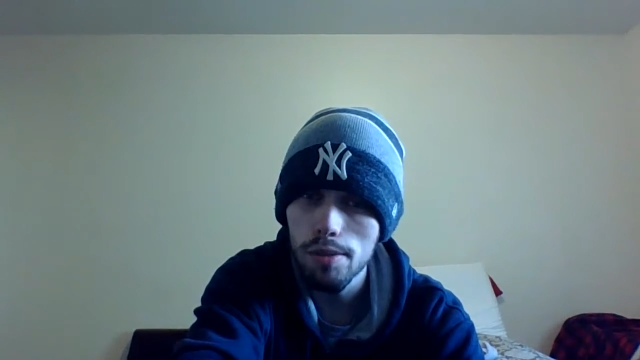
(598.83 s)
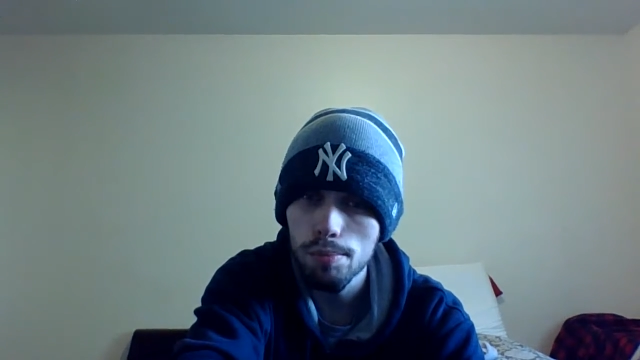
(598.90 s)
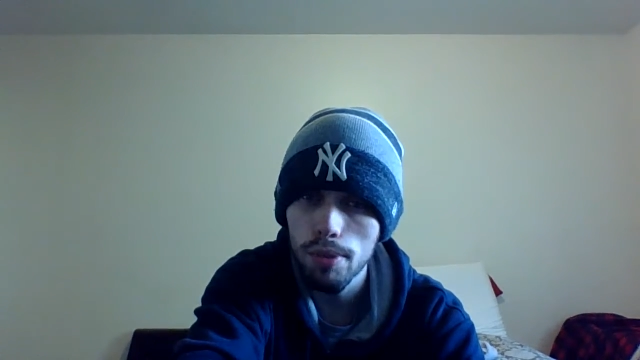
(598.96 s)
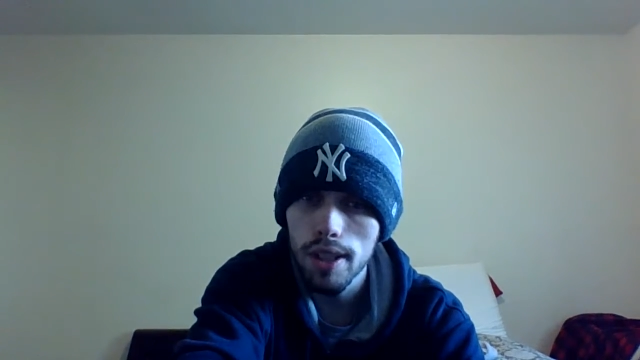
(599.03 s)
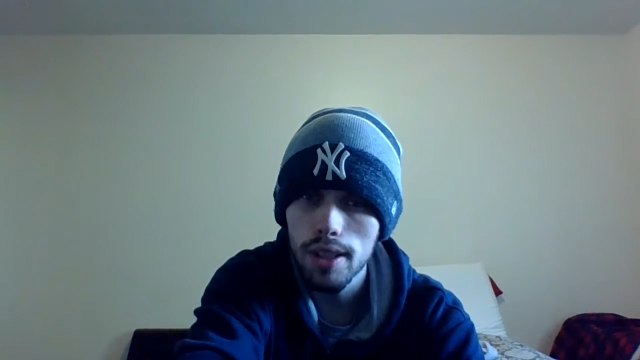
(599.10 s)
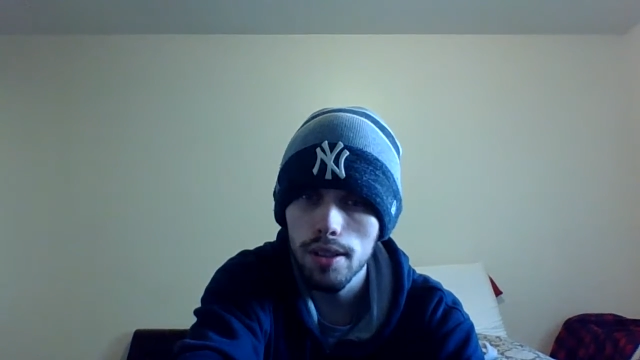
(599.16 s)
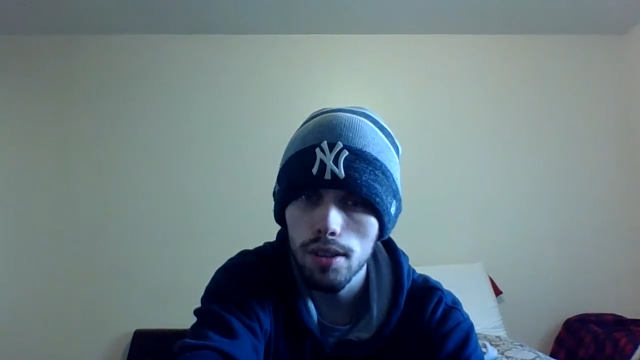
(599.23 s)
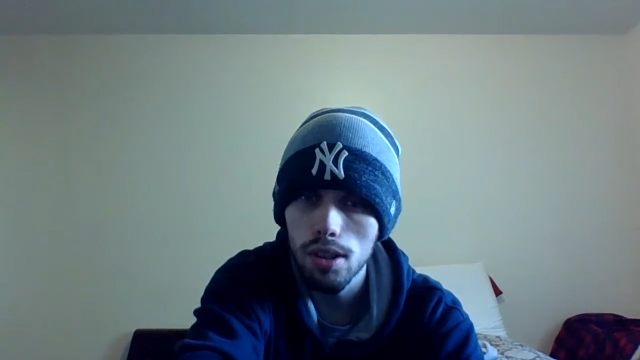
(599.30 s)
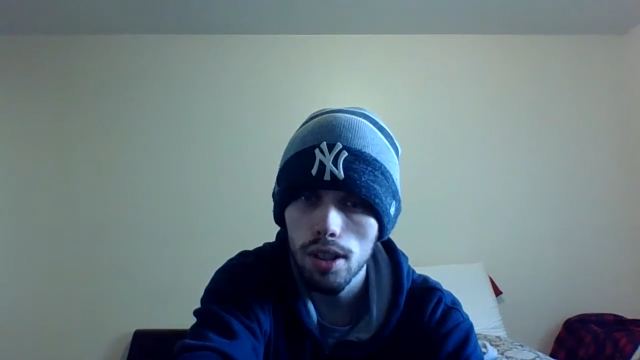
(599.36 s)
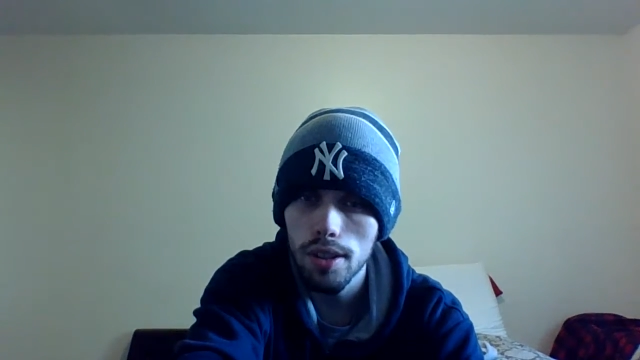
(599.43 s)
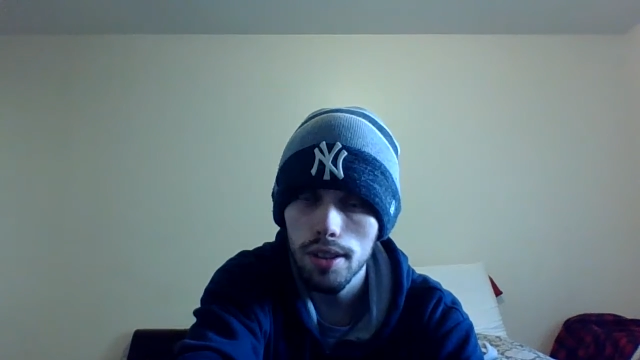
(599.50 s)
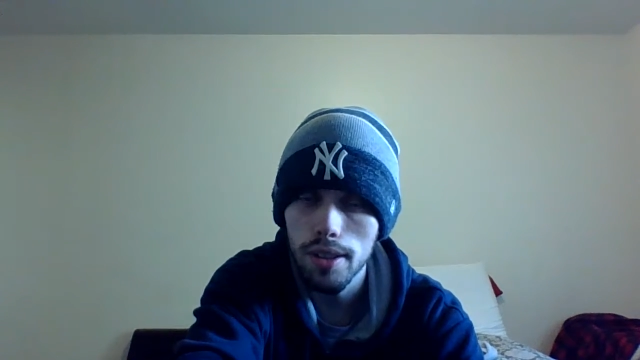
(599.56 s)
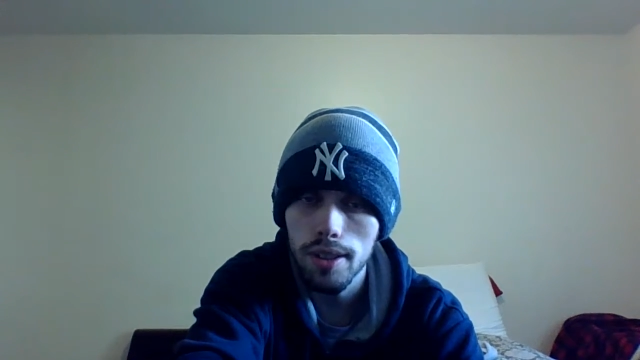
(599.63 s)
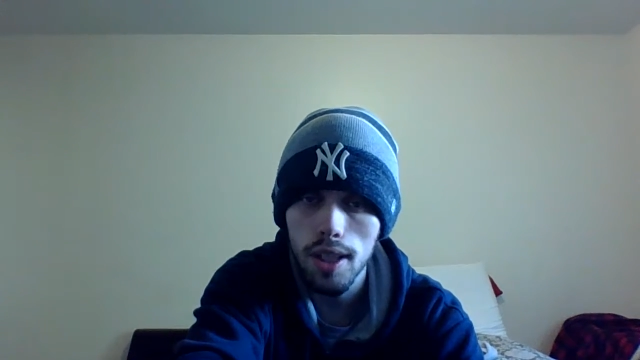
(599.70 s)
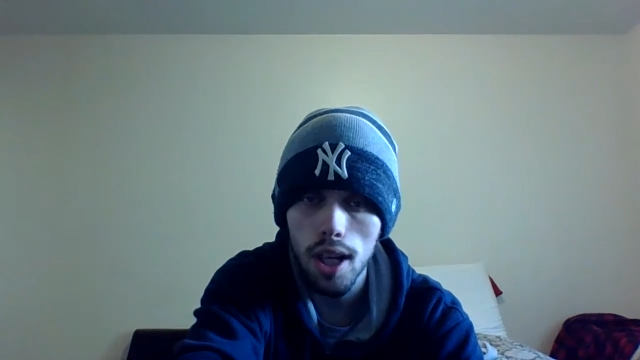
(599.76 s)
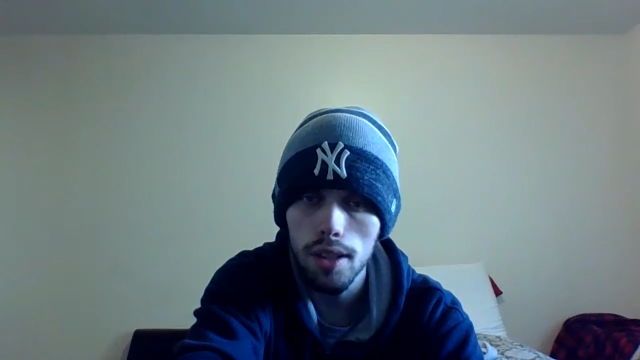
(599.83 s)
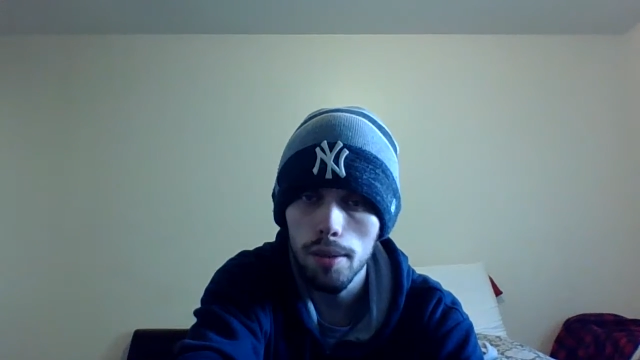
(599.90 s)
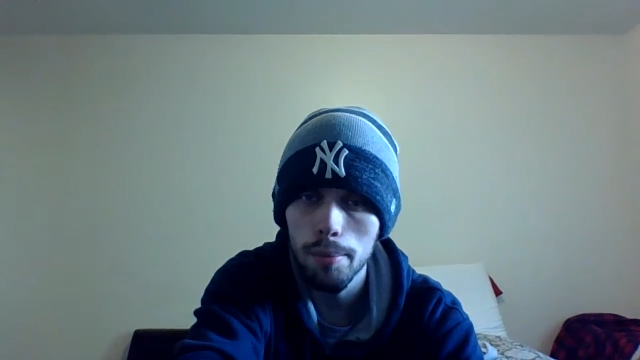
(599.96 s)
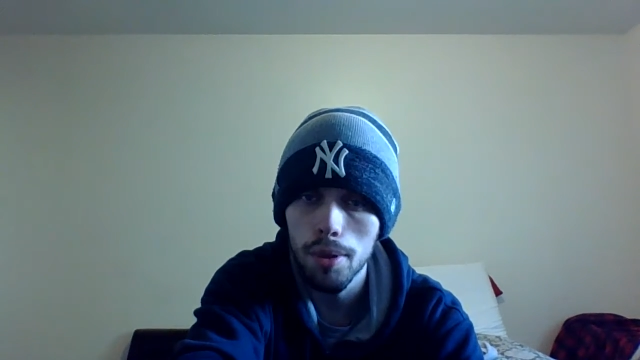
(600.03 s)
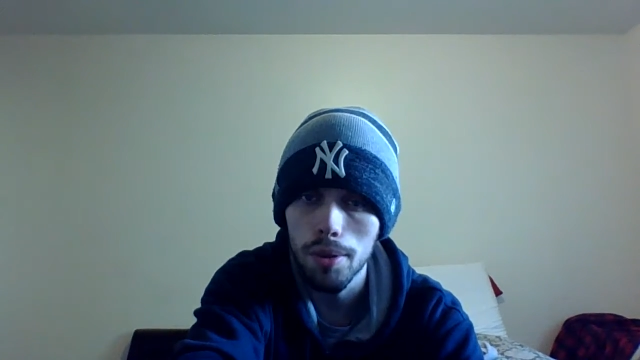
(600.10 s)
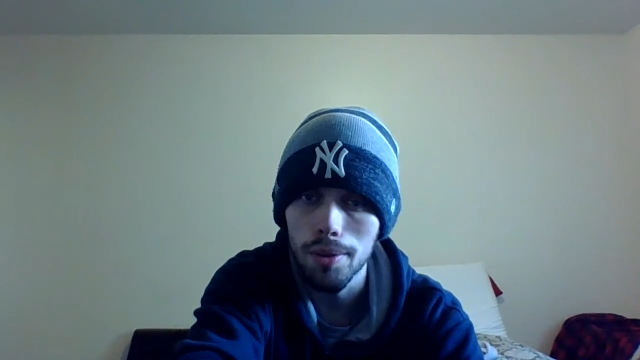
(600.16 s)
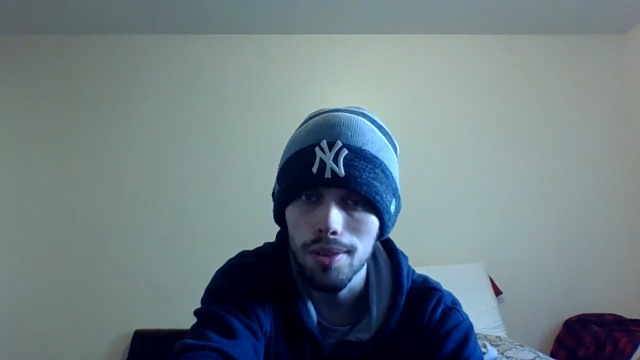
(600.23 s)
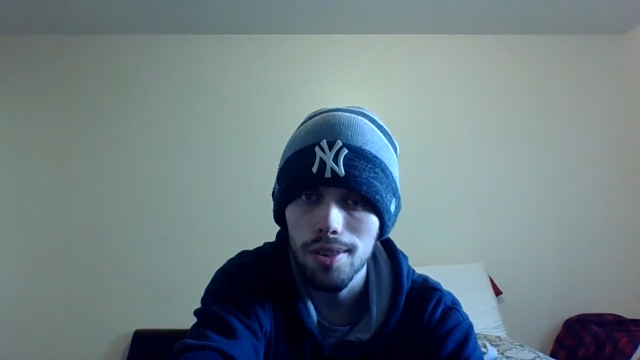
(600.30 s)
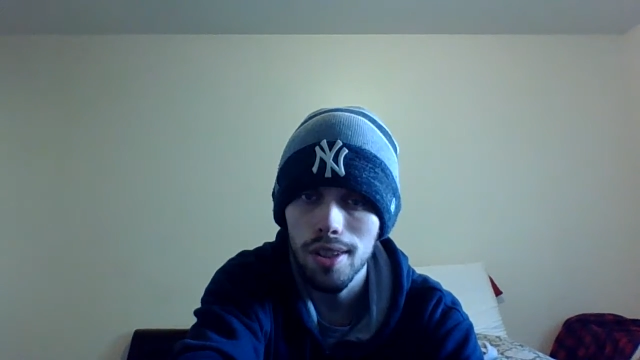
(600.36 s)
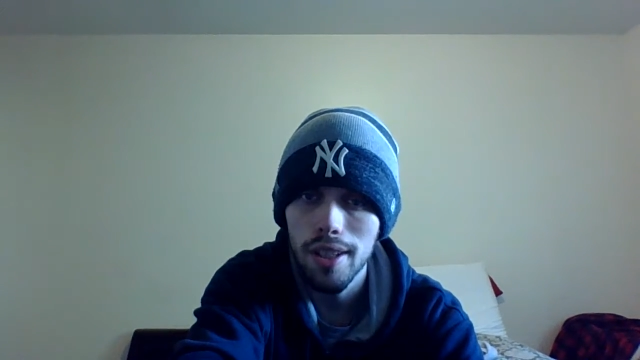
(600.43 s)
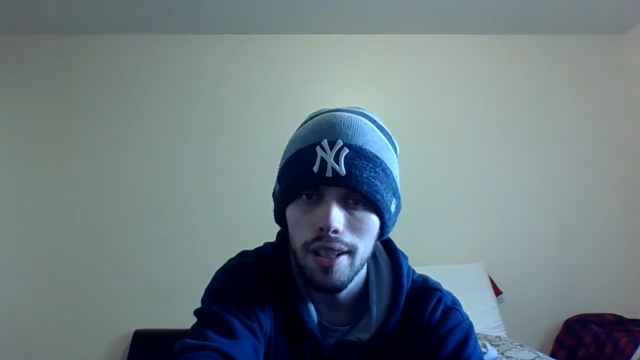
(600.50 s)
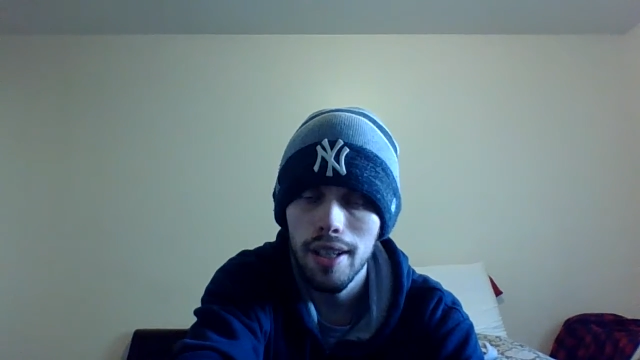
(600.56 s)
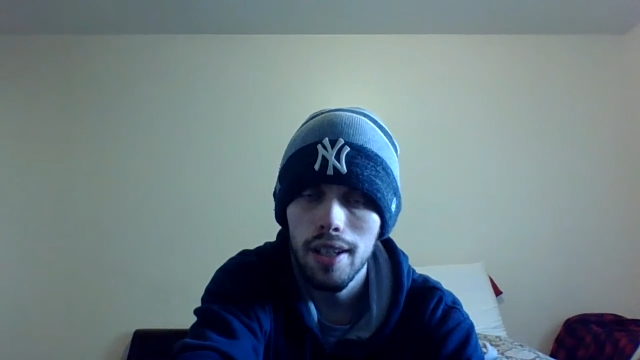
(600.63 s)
break their collarbones